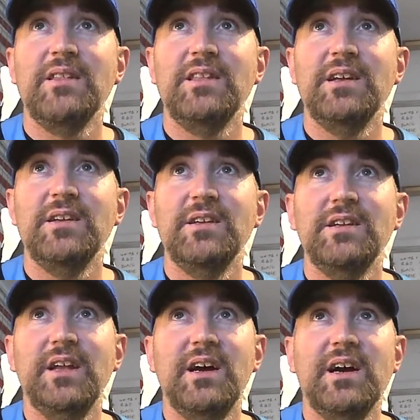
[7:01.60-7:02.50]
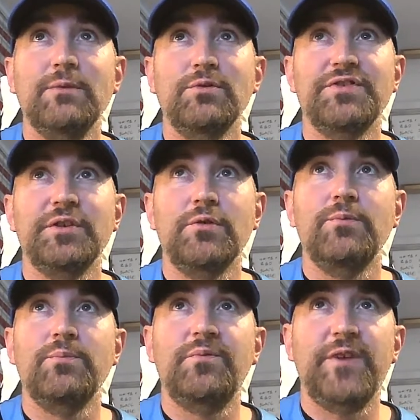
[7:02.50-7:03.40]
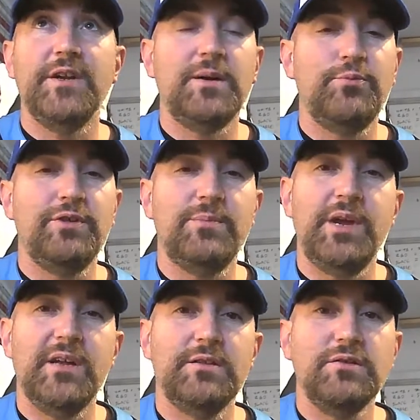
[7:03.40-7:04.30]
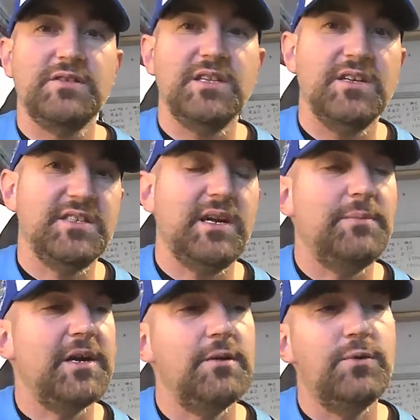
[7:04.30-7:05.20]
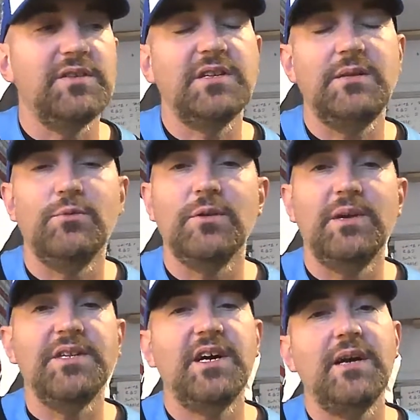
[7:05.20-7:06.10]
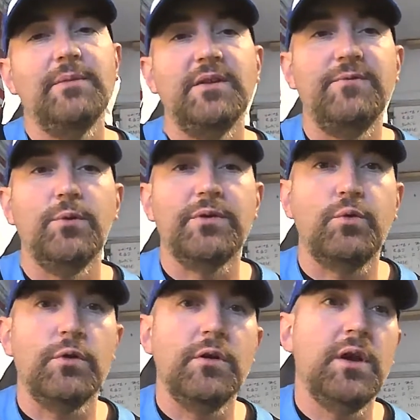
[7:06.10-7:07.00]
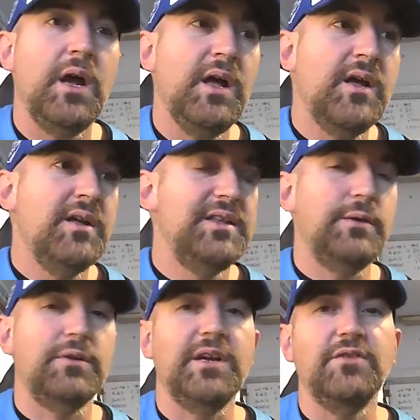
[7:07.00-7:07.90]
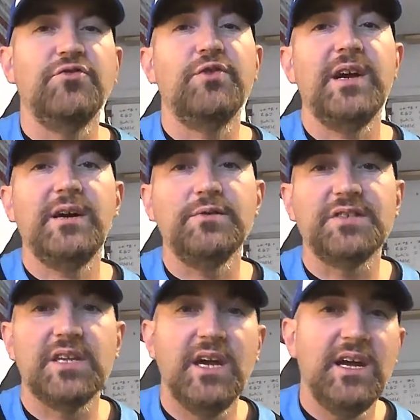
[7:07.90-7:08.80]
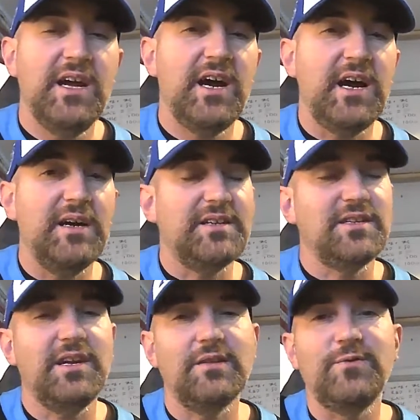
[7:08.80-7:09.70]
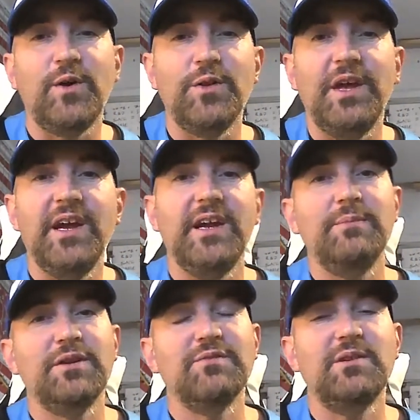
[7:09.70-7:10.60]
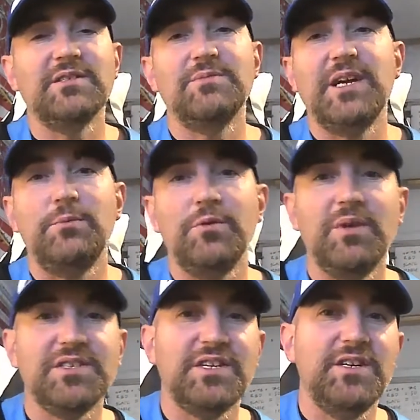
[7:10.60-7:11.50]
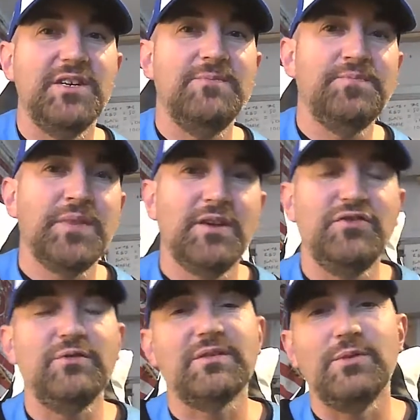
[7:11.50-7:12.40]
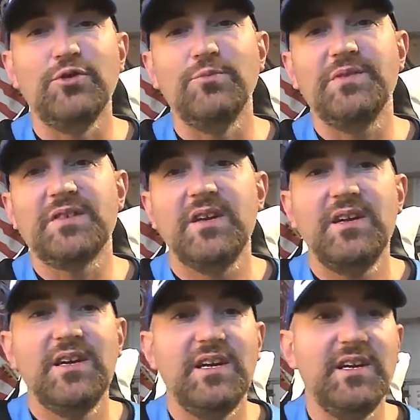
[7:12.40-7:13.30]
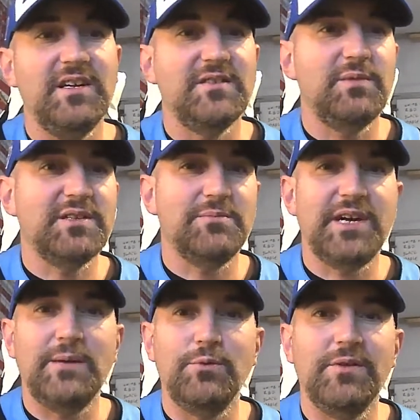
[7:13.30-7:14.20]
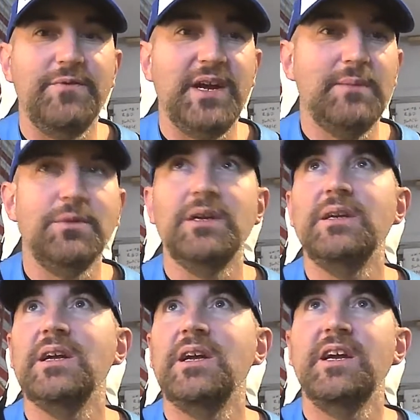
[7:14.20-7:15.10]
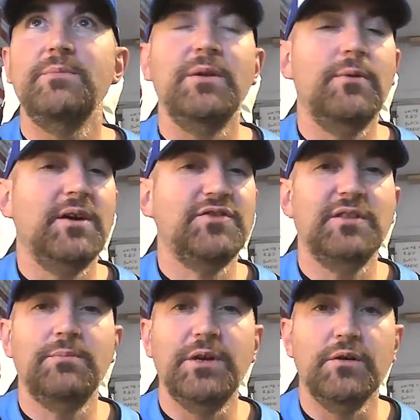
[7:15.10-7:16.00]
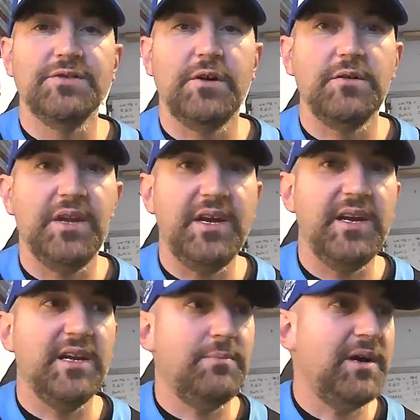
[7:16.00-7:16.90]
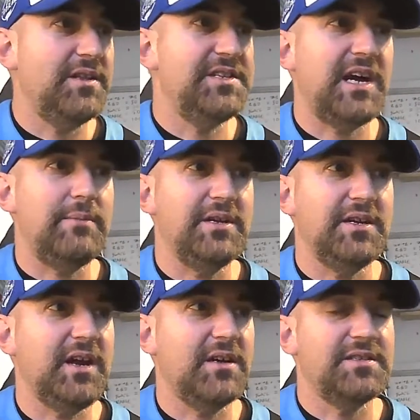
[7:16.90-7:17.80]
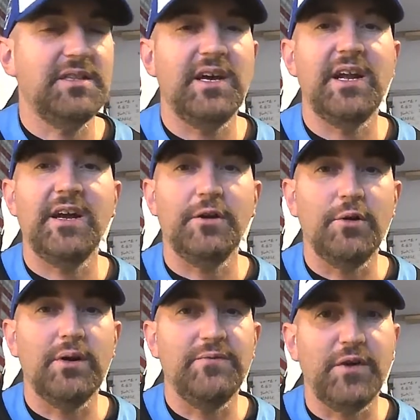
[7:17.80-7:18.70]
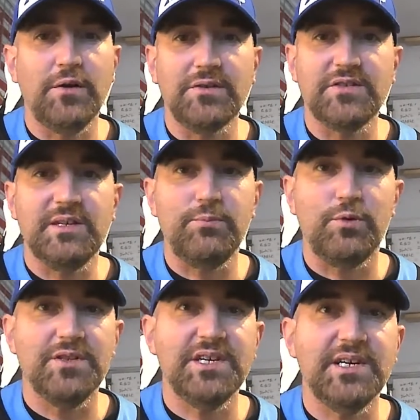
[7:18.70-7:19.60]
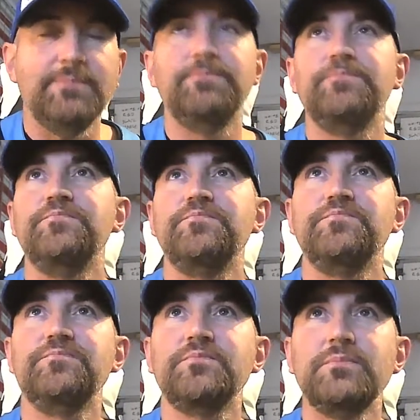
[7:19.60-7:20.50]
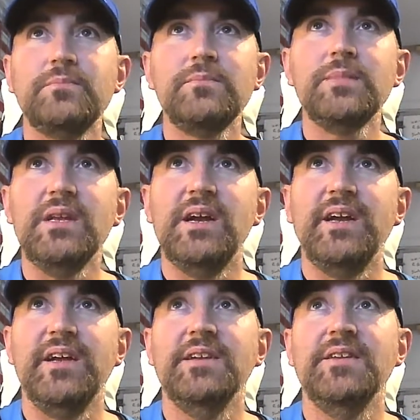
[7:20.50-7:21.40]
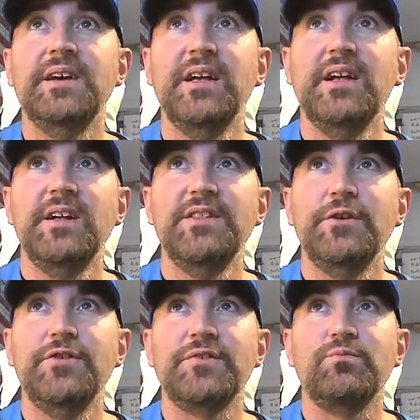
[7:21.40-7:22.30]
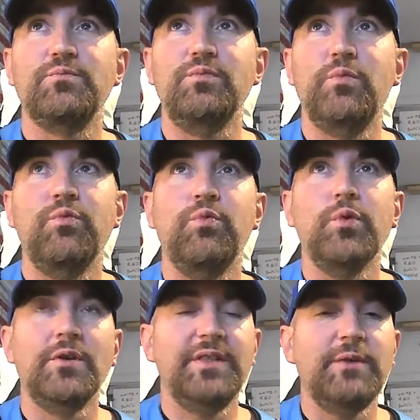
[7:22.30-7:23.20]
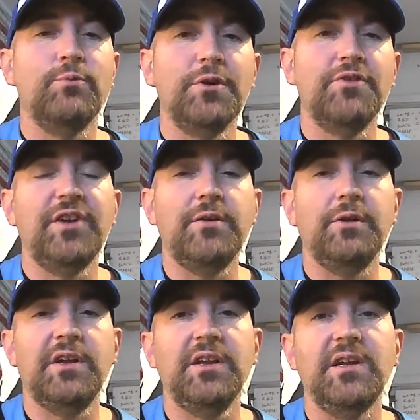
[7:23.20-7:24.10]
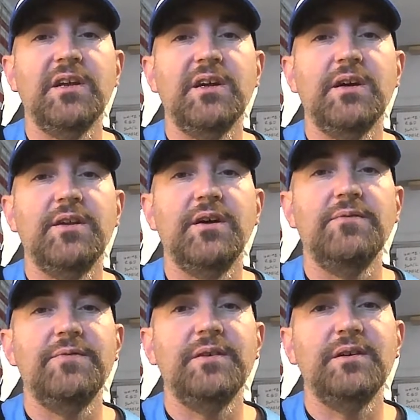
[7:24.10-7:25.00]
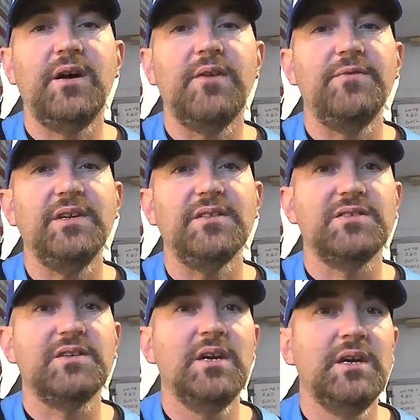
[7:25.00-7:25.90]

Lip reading: that I was so fed up with the Panthers that I said I'm not going to waste any more of my time in the fourth quarter. They were getting trounced. It's a nice fall day. I'm going to spend some time with my son, shoot some hoops, and spend some time with the family. Had been watching the Bills all day, and by the time it had gotten to that, I had already fallen asleep one time. And they're just weren't generating enough offense